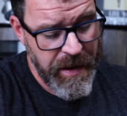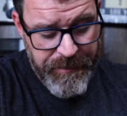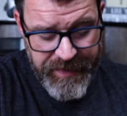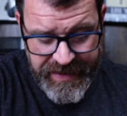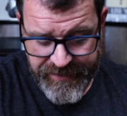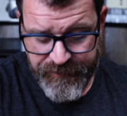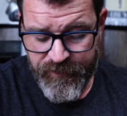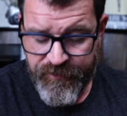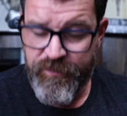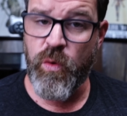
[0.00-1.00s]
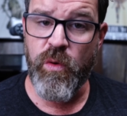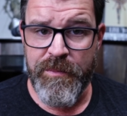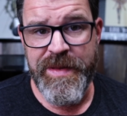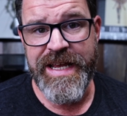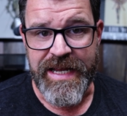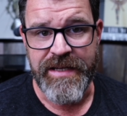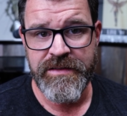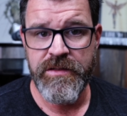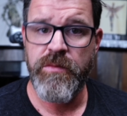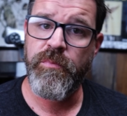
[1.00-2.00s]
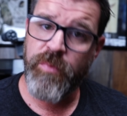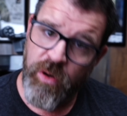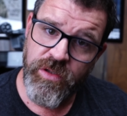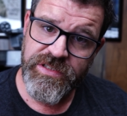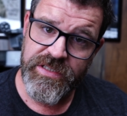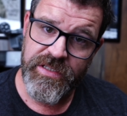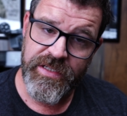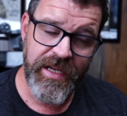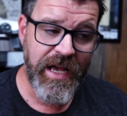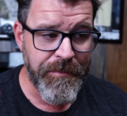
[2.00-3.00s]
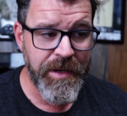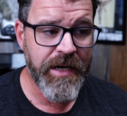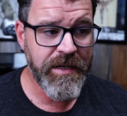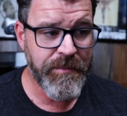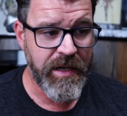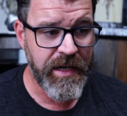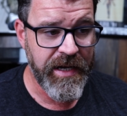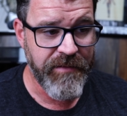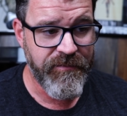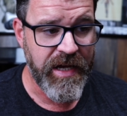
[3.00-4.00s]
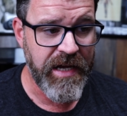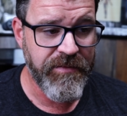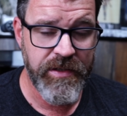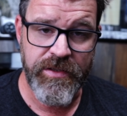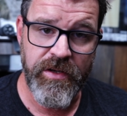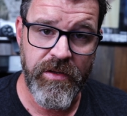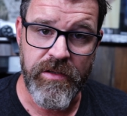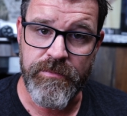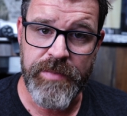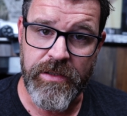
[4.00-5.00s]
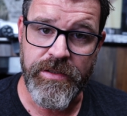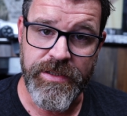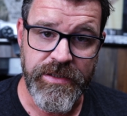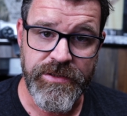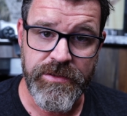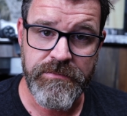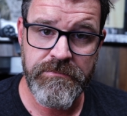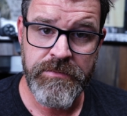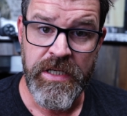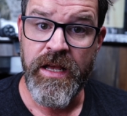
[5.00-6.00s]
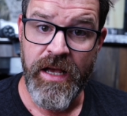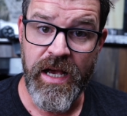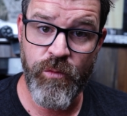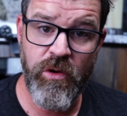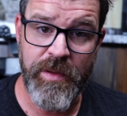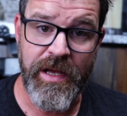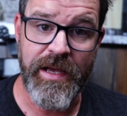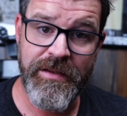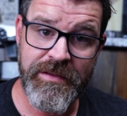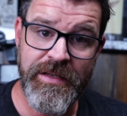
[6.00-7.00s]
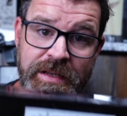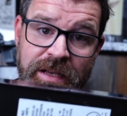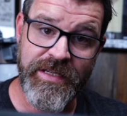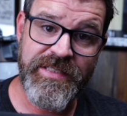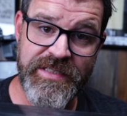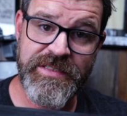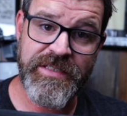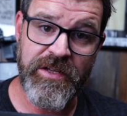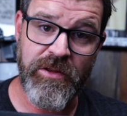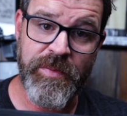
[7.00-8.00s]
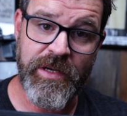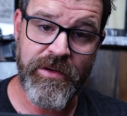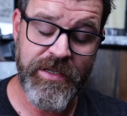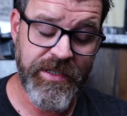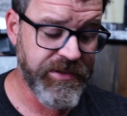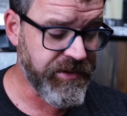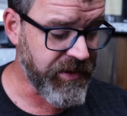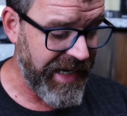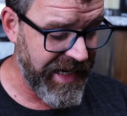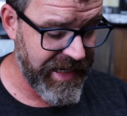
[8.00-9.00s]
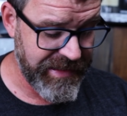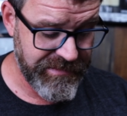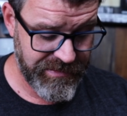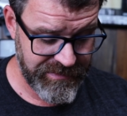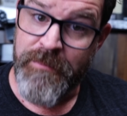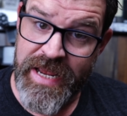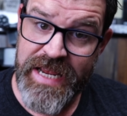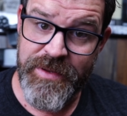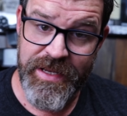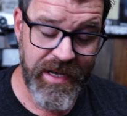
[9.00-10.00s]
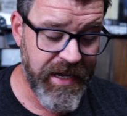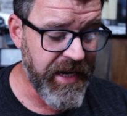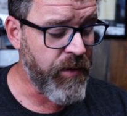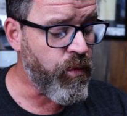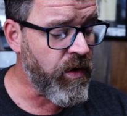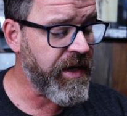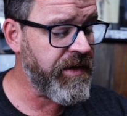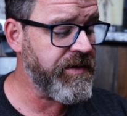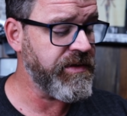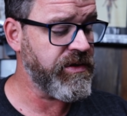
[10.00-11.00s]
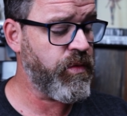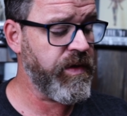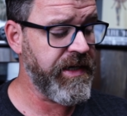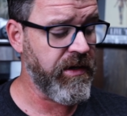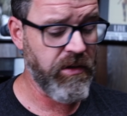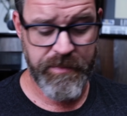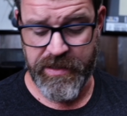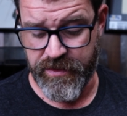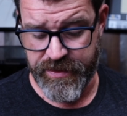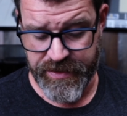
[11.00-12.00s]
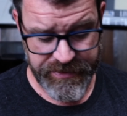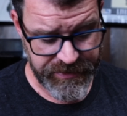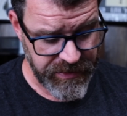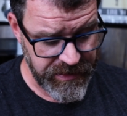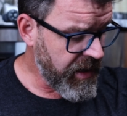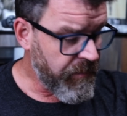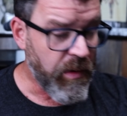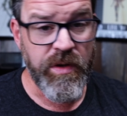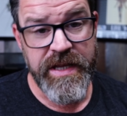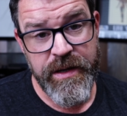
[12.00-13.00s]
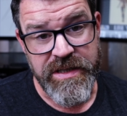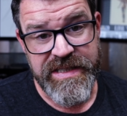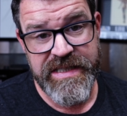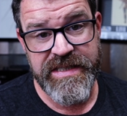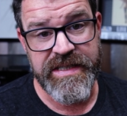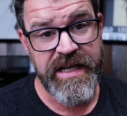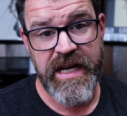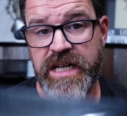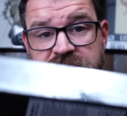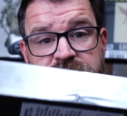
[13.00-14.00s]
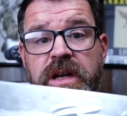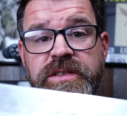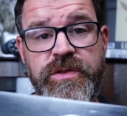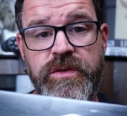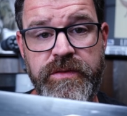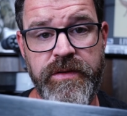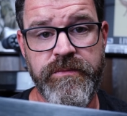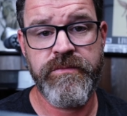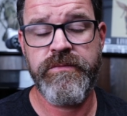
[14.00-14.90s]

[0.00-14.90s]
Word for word: But for me, personally, I'm not gonna buy a $500 power conditioner. I will buy a $60 power conditioner, and maybe a $120 power conditioner. But when they were 60, I just bought two of them.